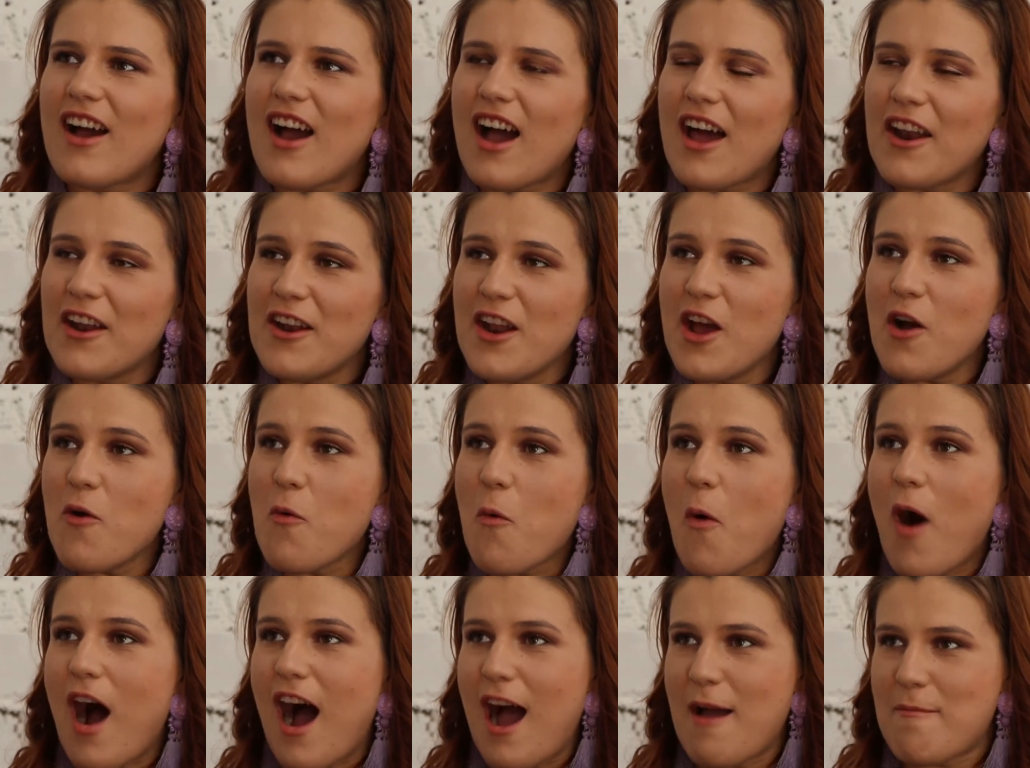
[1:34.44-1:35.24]
I don't know
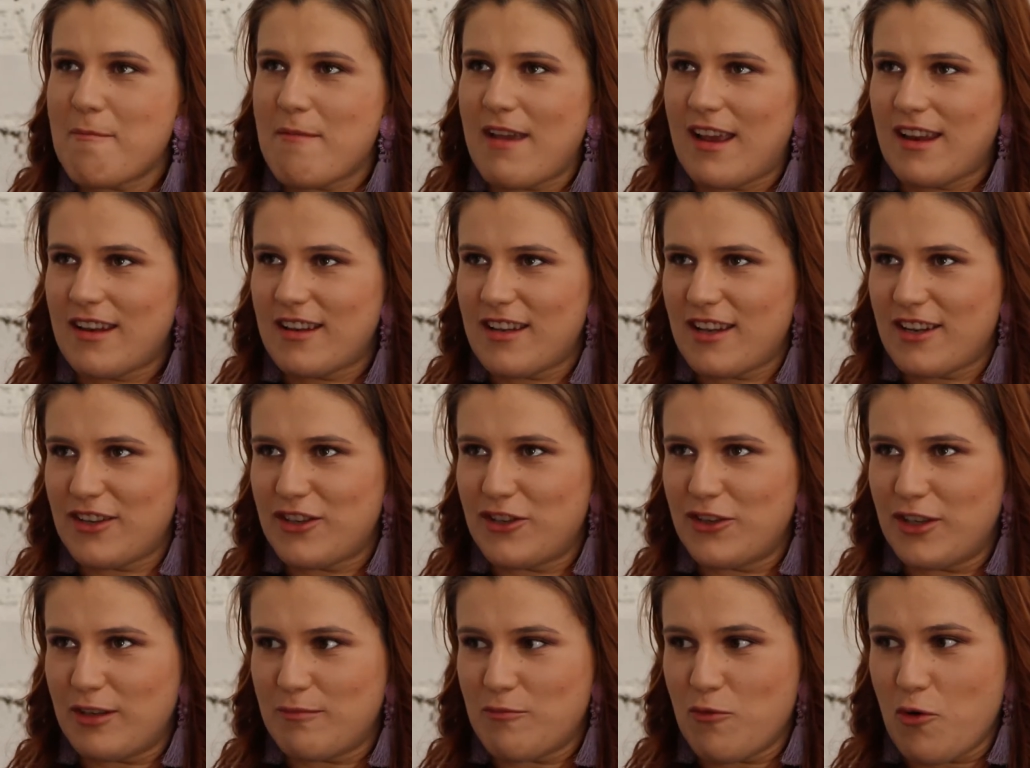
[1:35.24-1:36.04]
why men don't
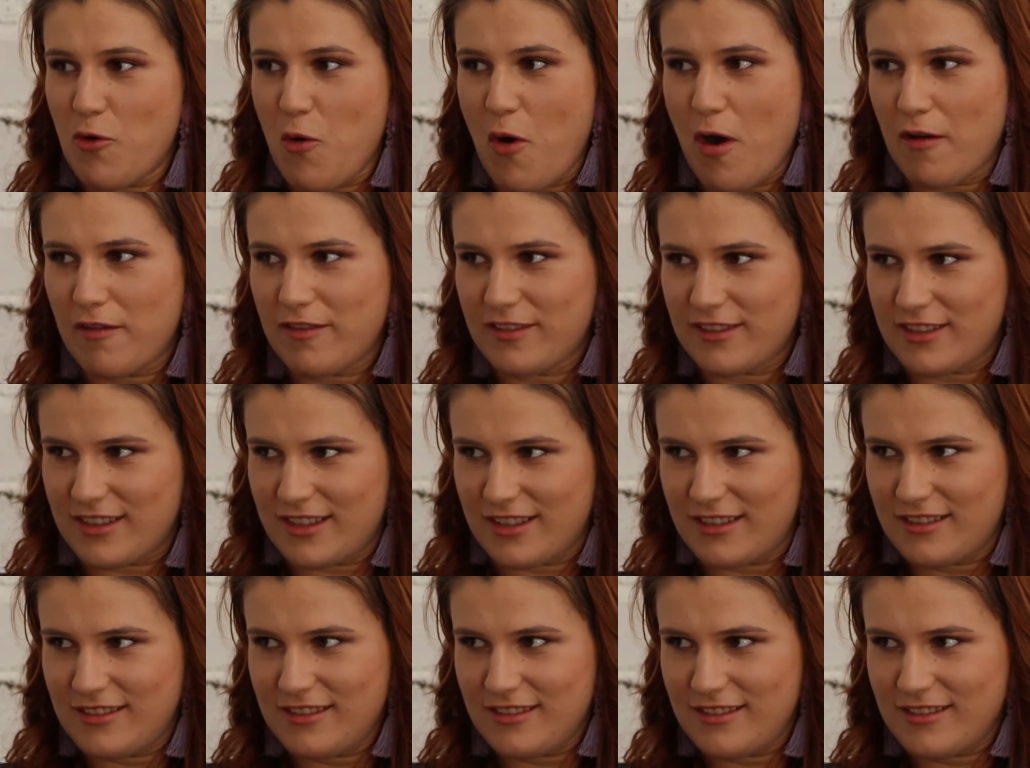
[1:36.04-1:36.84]
do it more
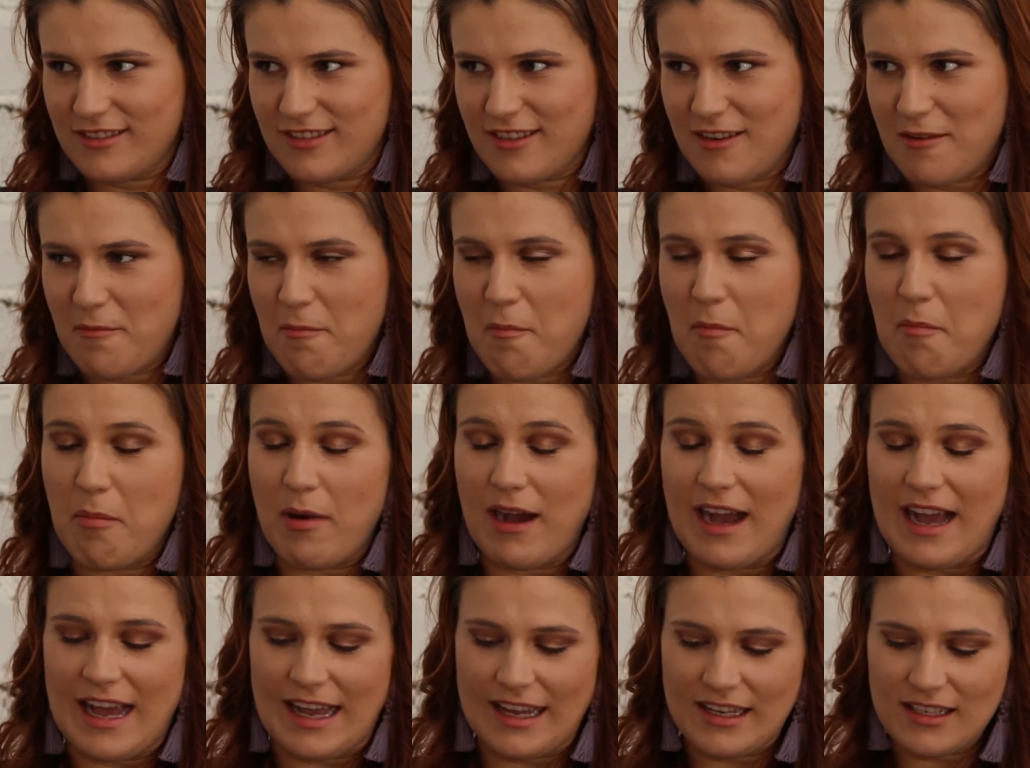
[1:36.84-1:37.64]
often,
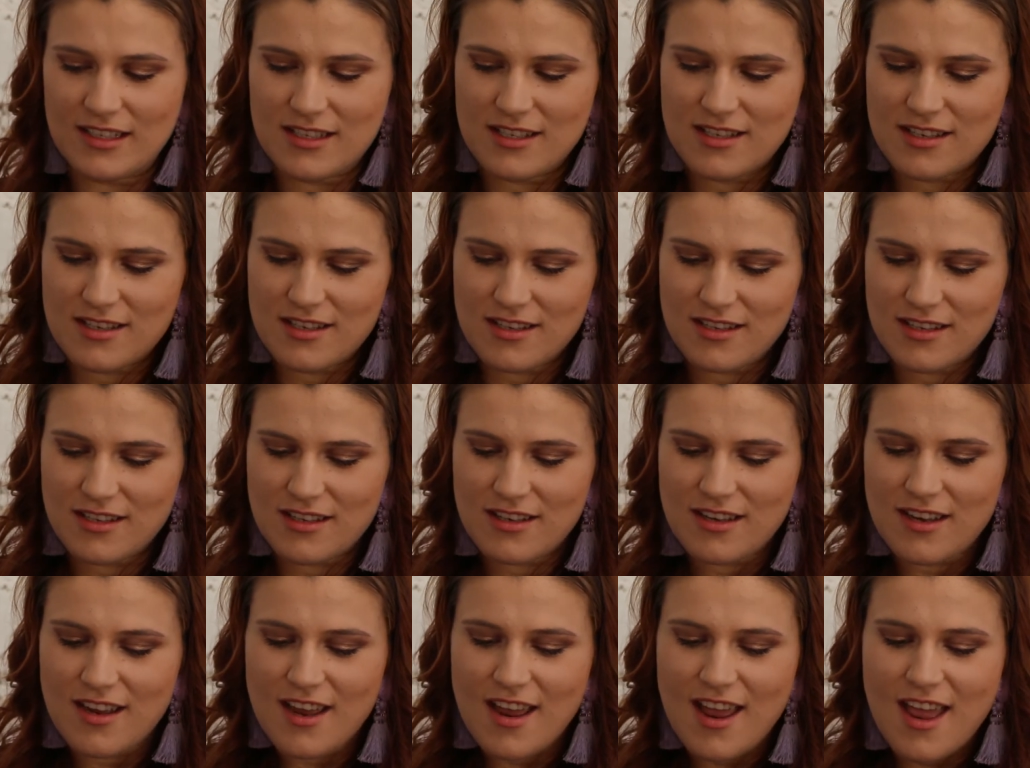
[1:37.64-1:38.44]
but
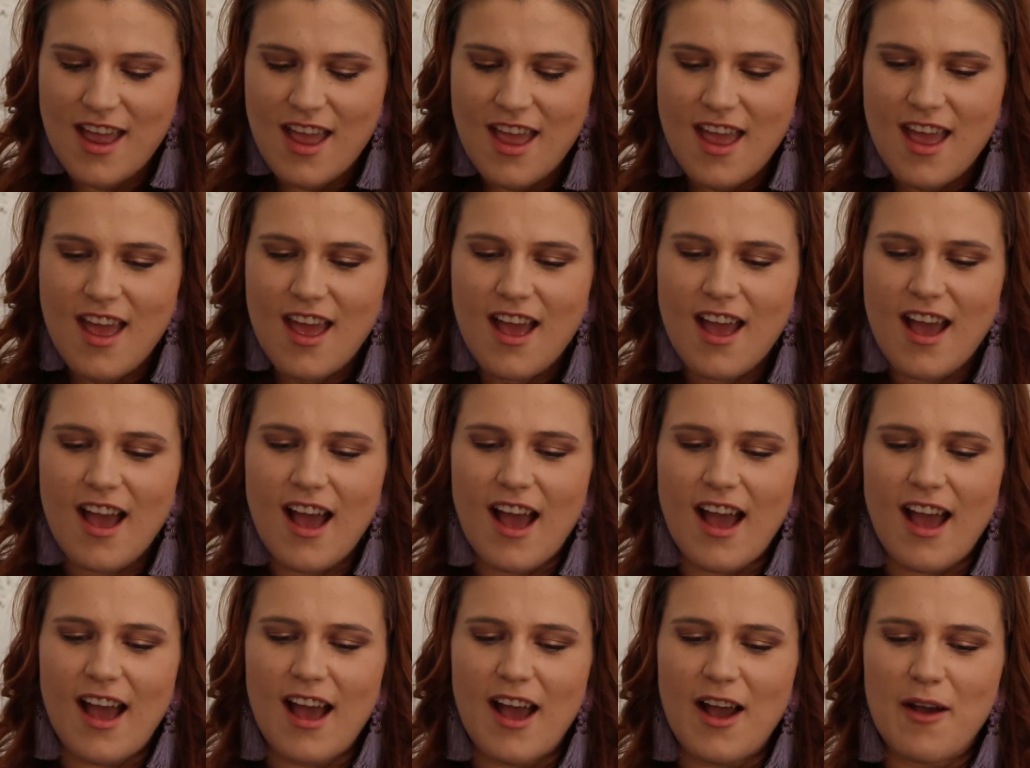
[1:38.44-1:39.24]

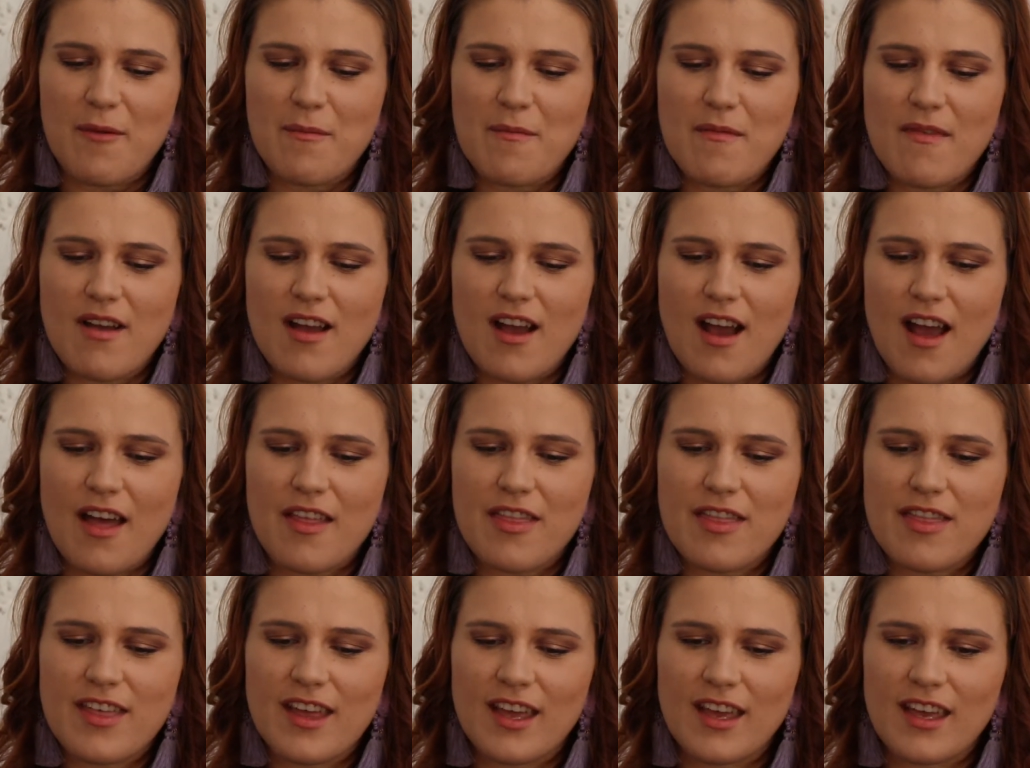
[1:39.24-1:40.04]
I
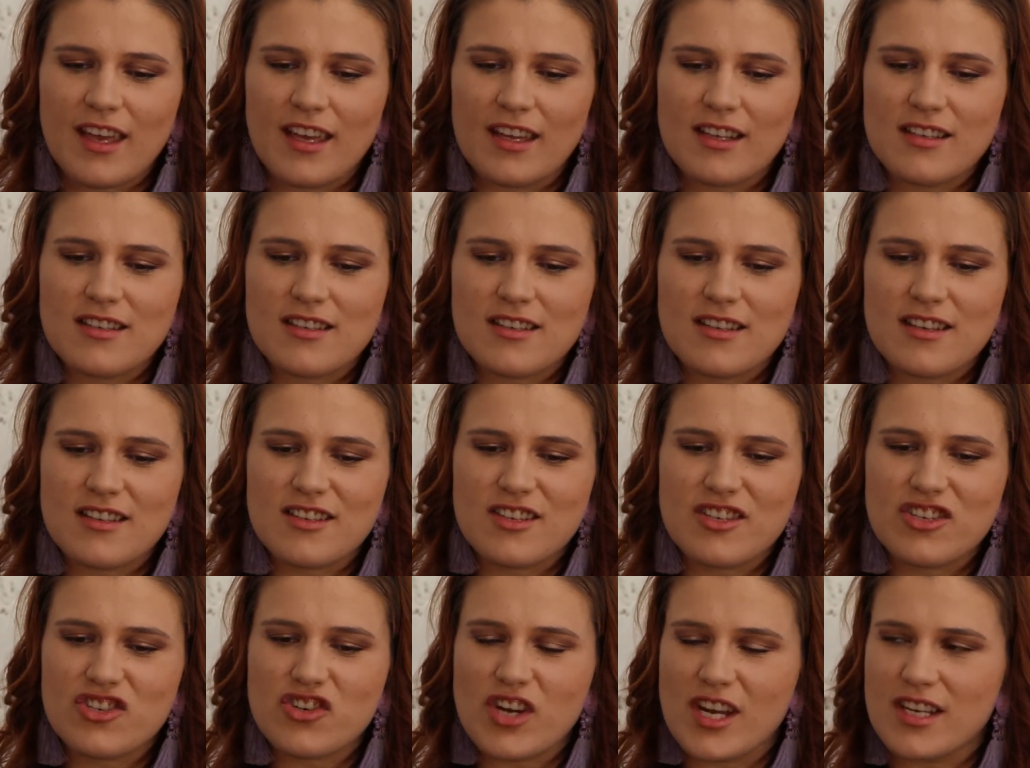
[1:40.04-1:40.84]
think it's a
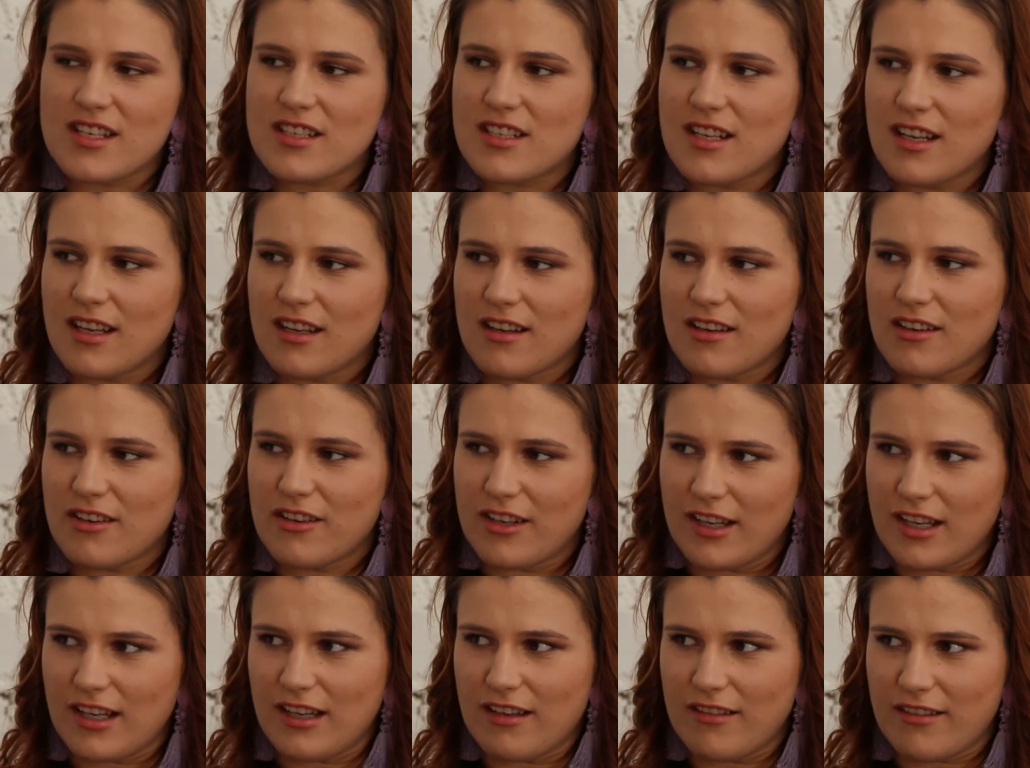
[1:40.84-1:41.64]
stress
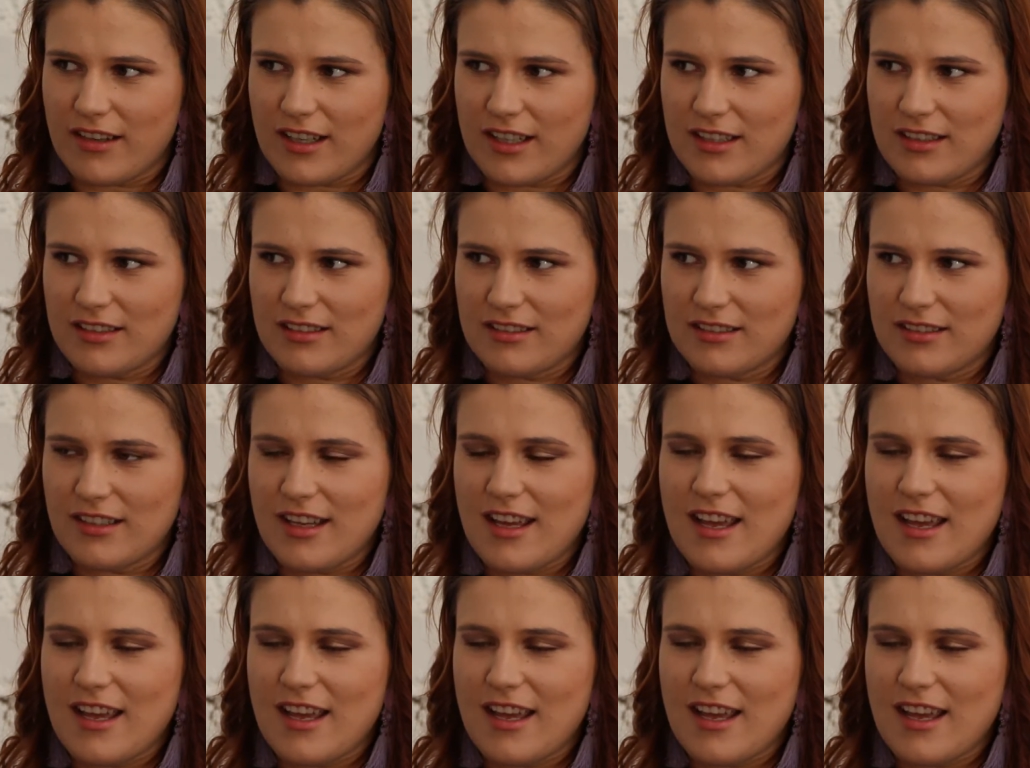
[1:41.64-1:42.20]
reliever.